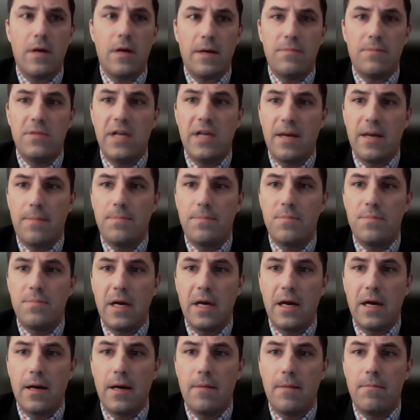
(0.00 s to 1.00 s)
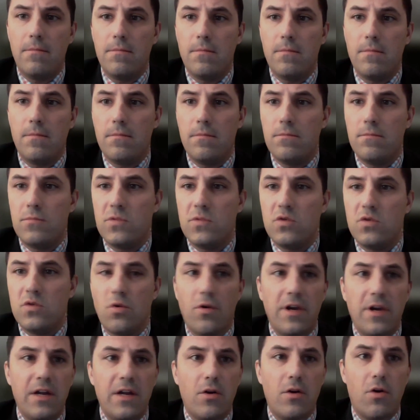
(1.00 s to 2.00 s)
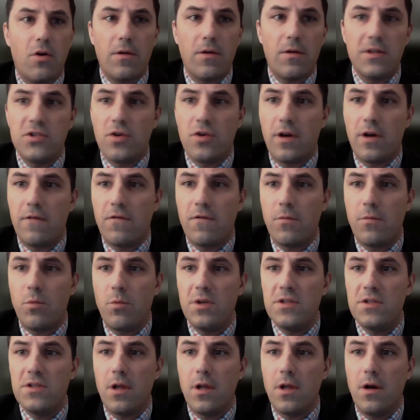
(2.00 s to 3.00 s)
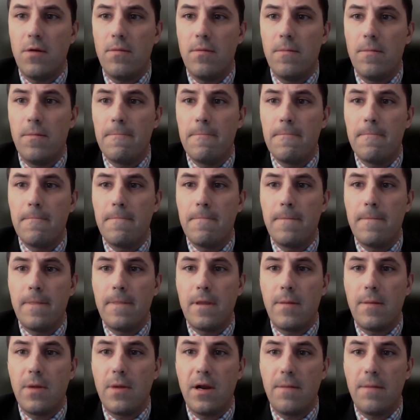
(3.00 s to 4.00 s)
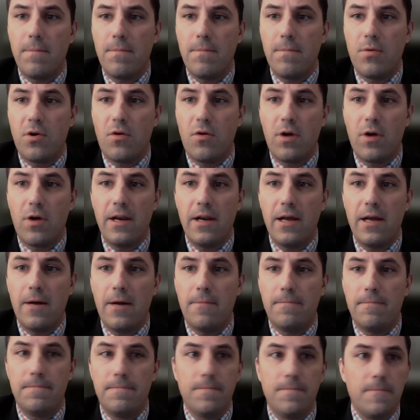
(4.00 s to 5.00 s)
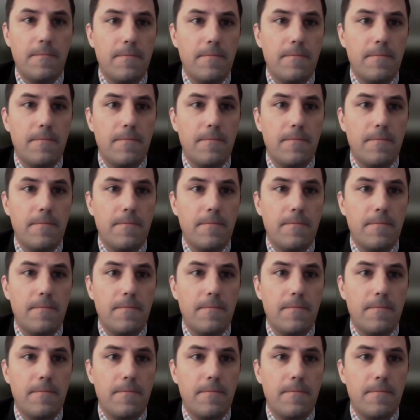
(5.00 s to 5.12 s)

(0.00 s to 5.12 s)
Um, yep. Um, Doreen Curley's on from Winslow. I'm going to put her on now.